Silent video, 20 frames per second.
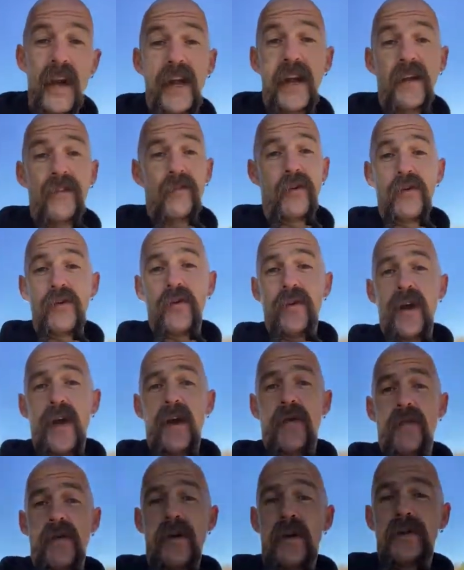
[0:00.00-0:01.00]
I didn't even know who
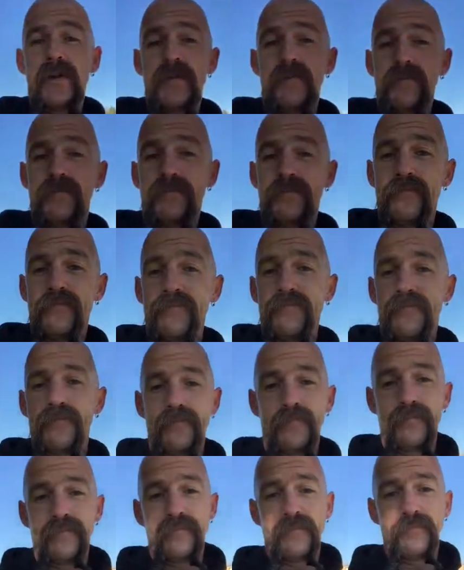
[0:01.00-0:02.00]
God was.
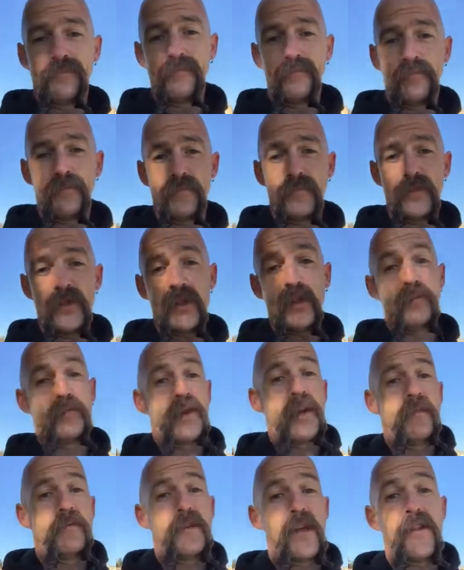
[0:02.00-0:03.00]

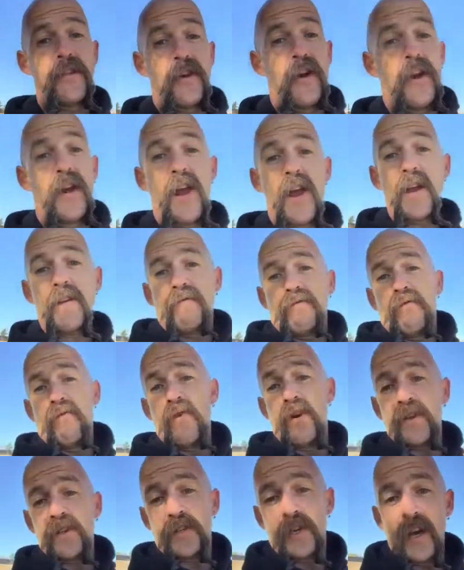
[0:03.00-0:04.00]
Sometimes I thought I even
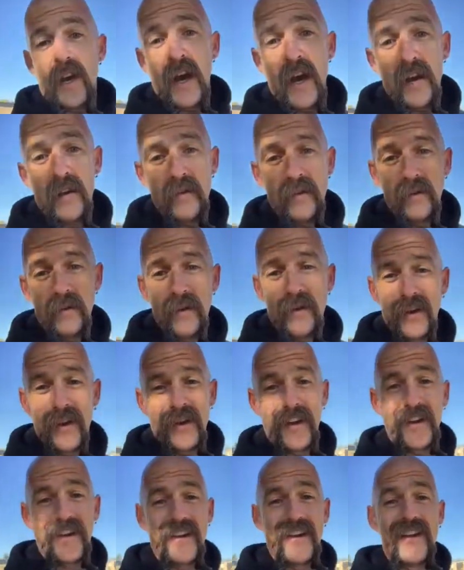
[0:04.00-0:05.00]
was God.
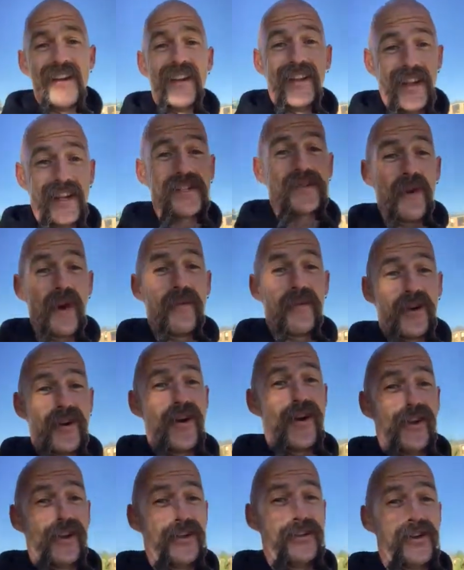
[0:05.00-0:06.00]
That's why we
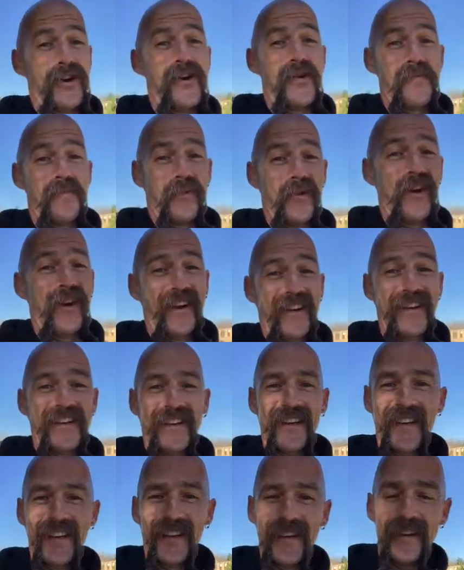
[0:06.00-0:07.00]
call it dope,
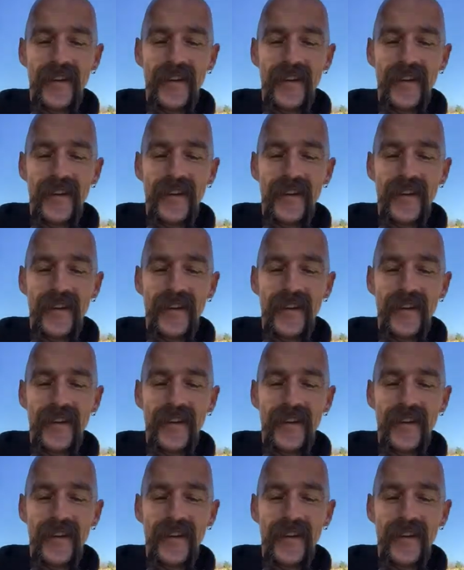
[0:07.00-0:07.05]
right?